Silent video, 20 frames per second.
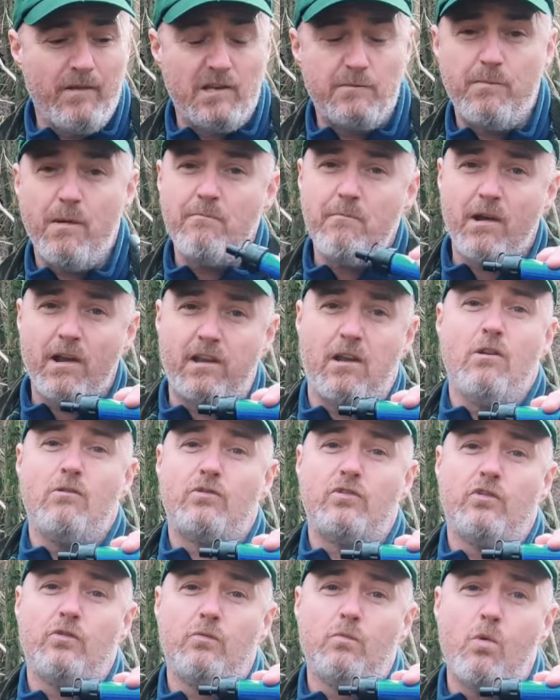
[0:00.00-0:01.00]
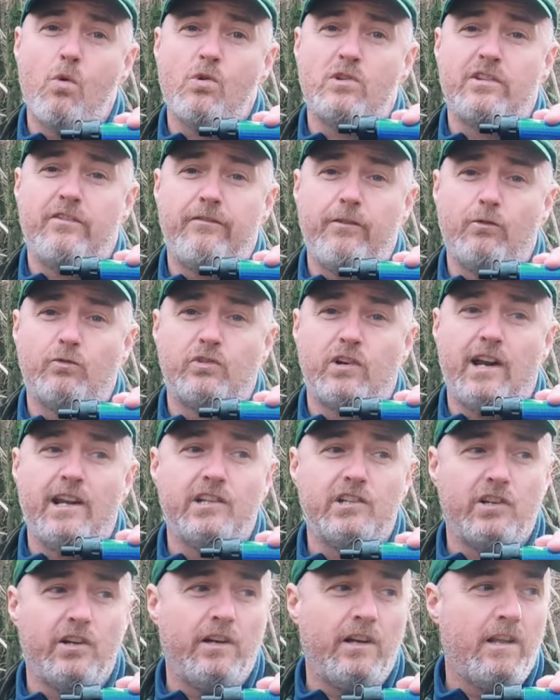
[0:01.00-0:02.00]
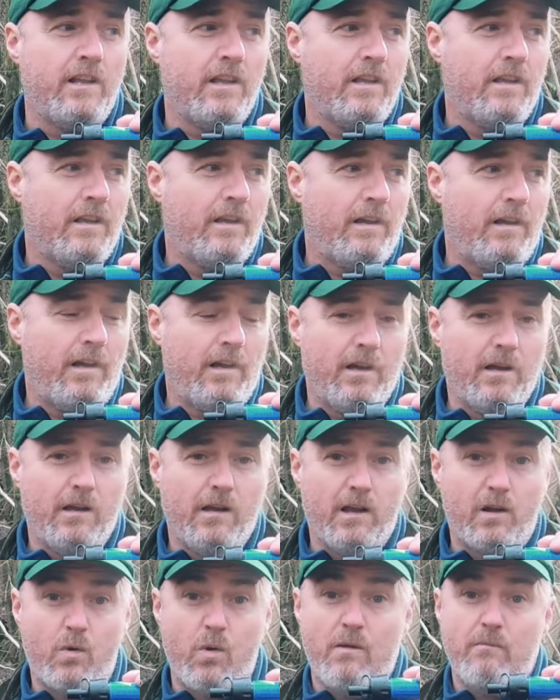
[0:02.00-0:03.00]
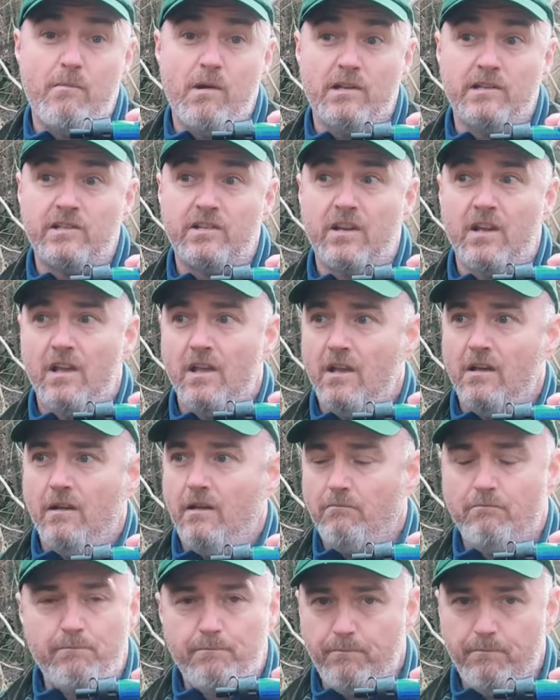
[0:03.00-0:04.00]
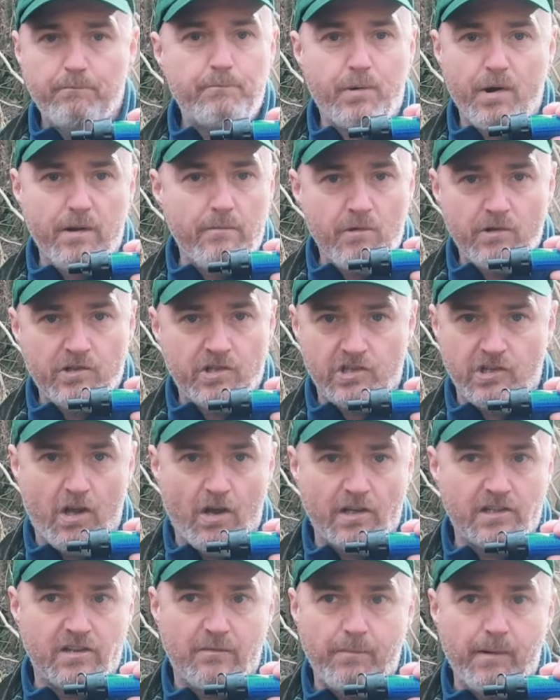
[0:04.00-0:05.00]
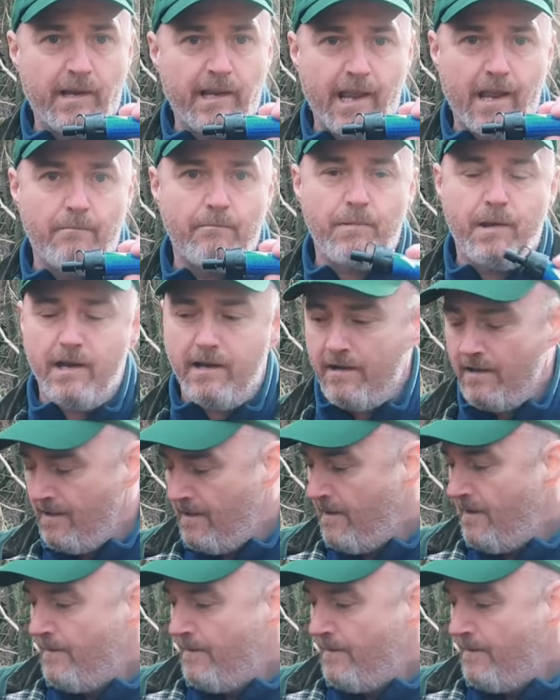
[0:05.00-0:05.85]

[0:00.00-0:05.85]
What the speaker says: It's been my go-to water filtration equipment pretty much as long as I've been camping.